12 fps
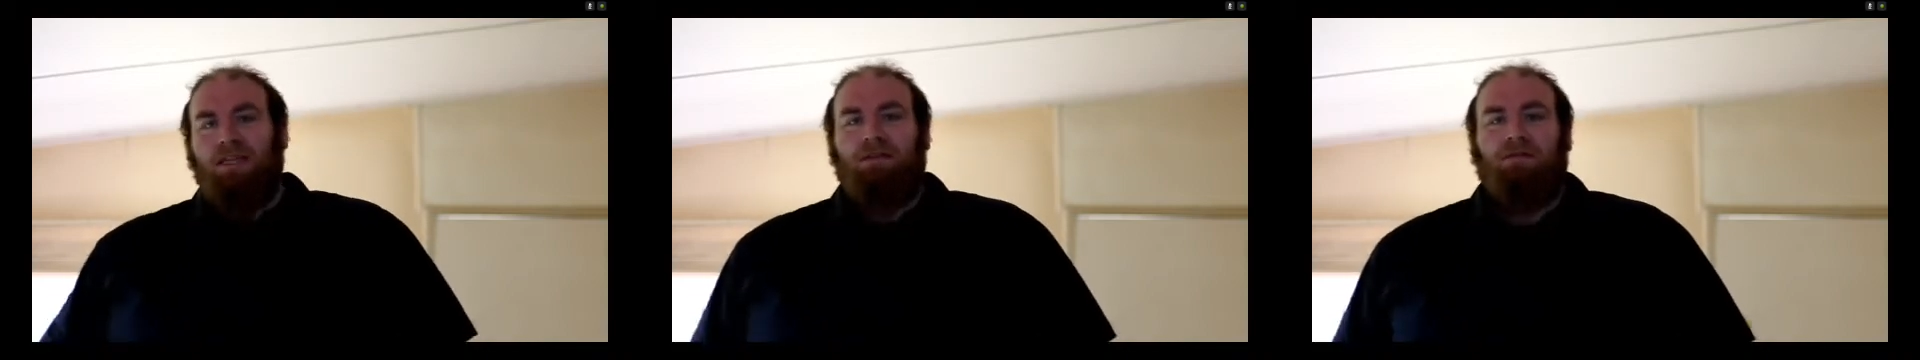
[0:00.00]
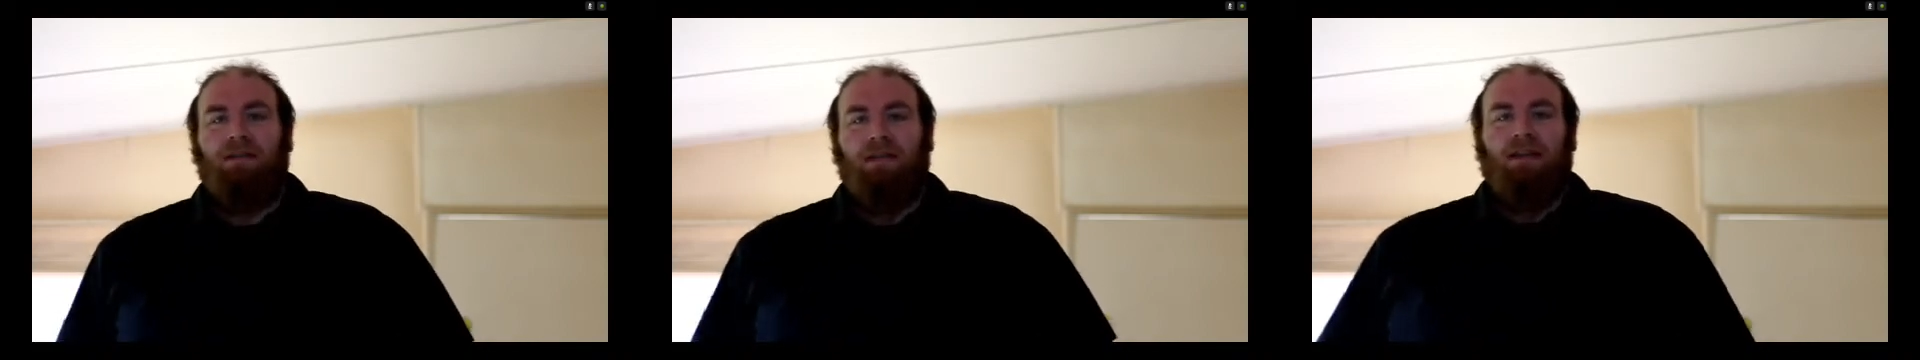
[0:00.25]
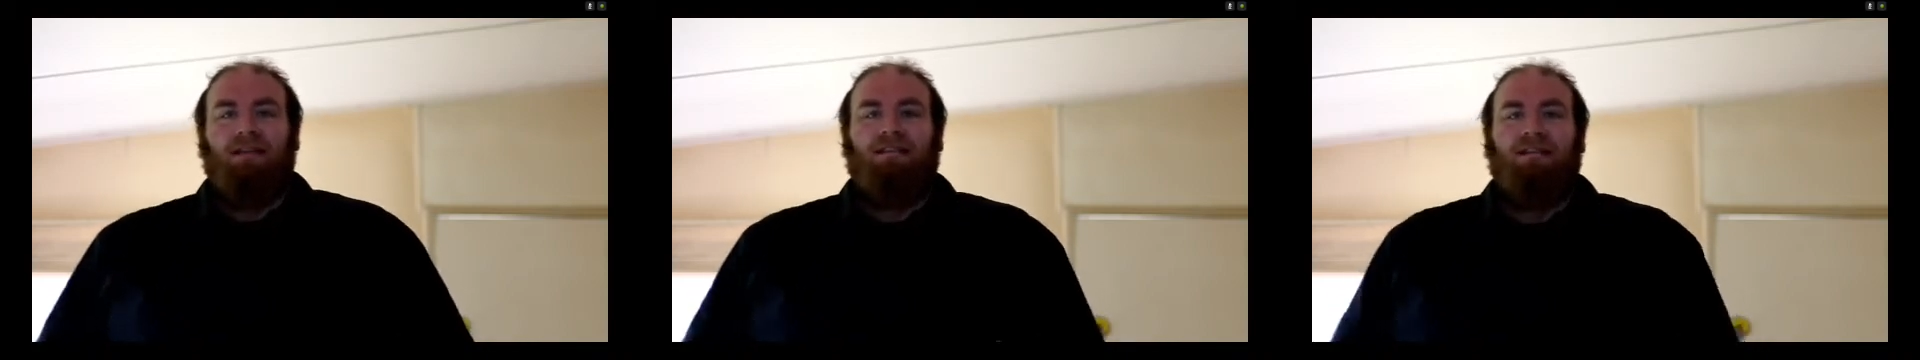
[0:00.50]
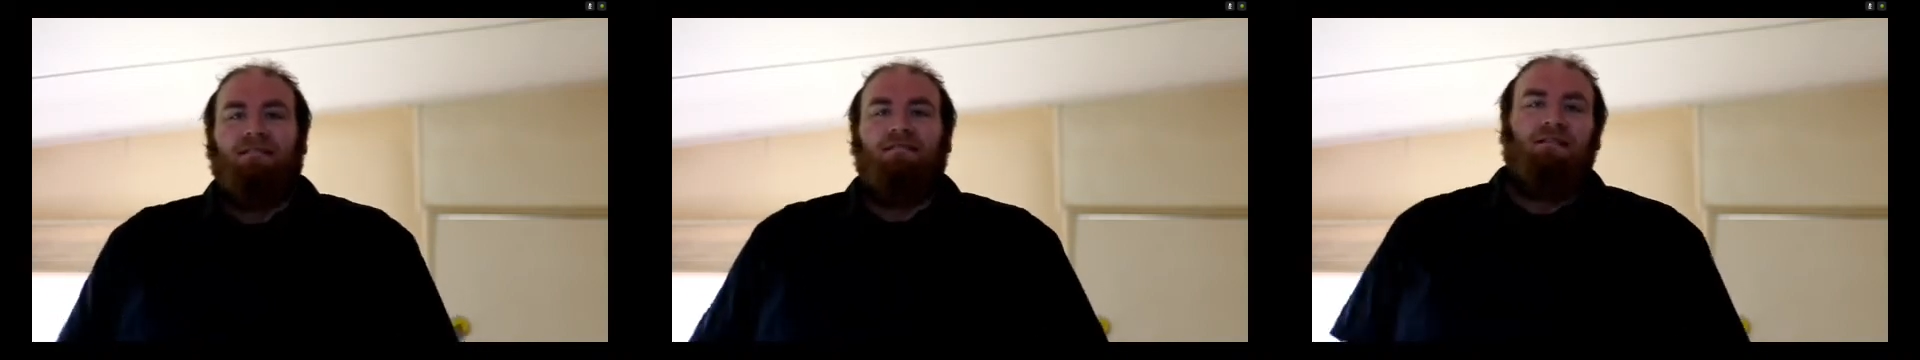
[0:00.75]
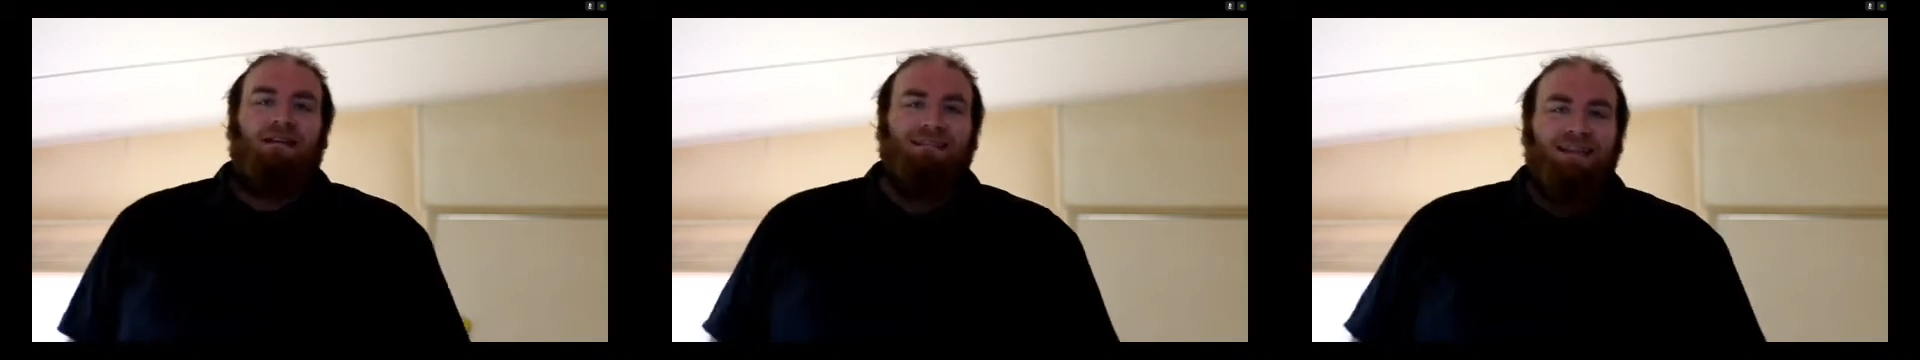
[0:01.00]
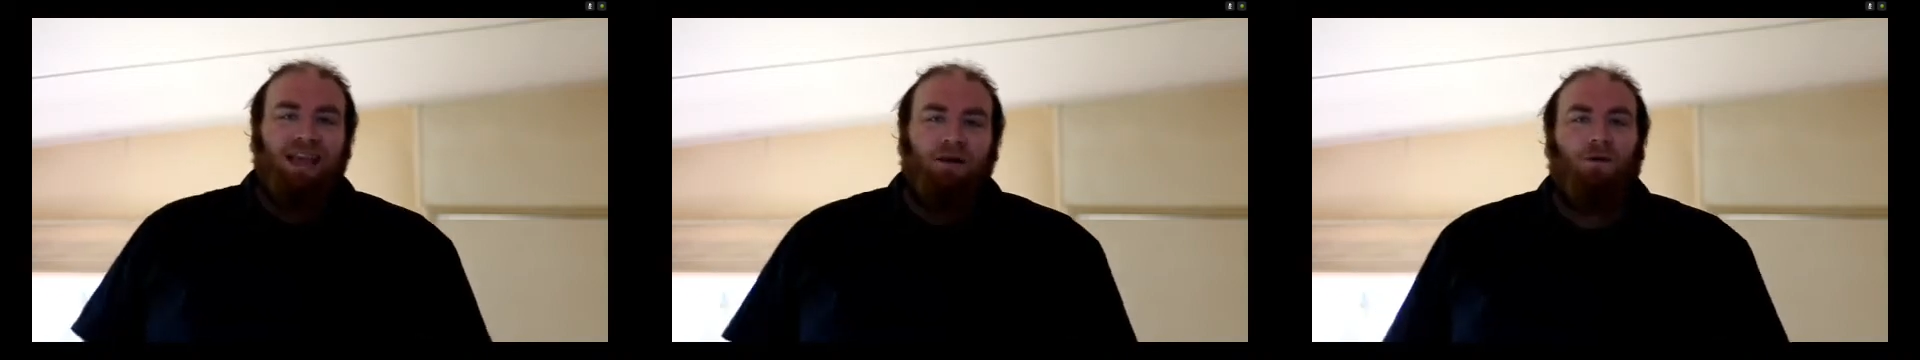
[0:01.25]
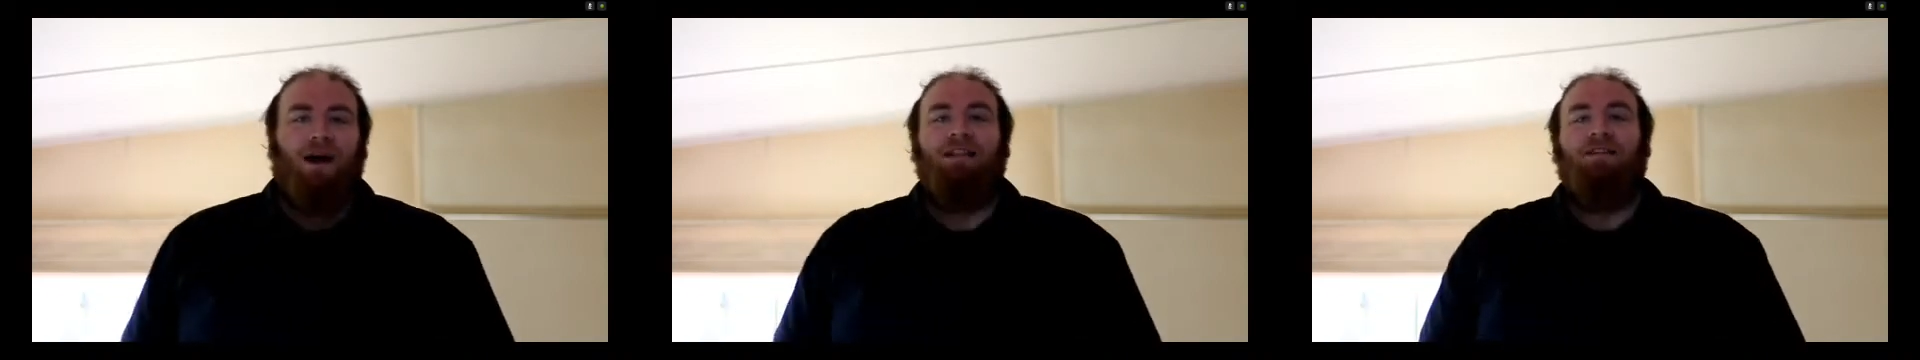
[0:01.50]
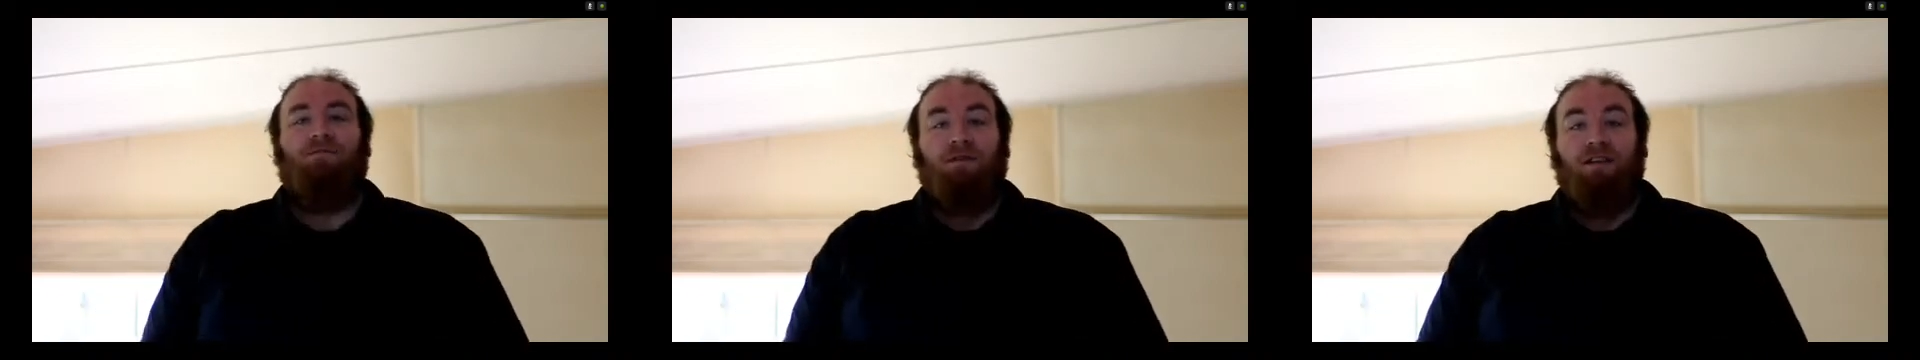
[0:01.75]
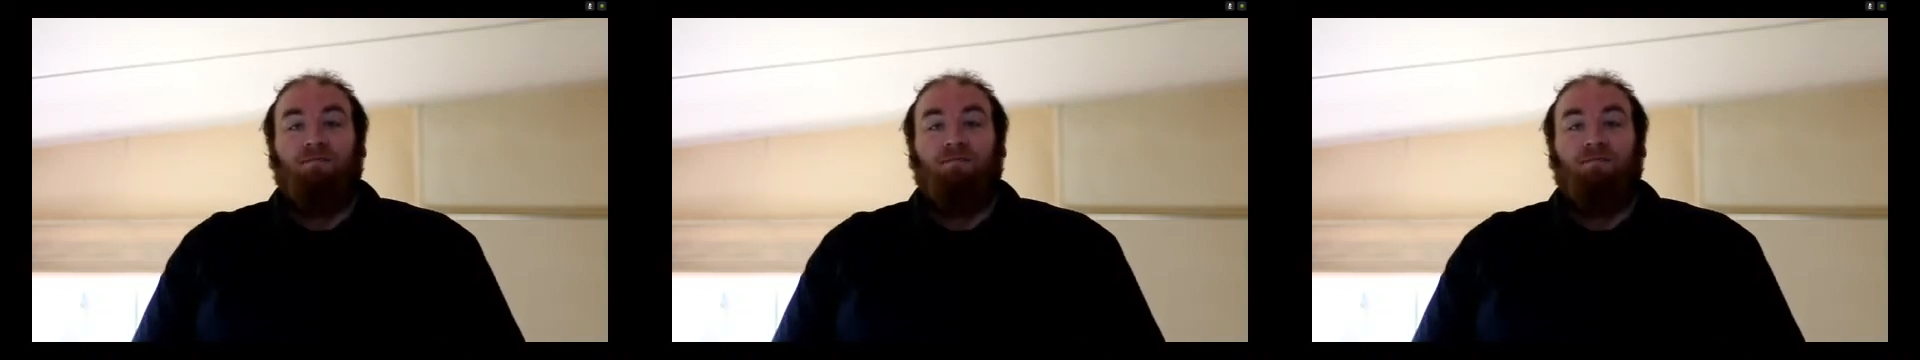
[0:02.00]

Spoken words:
All they're doing is exercising their right to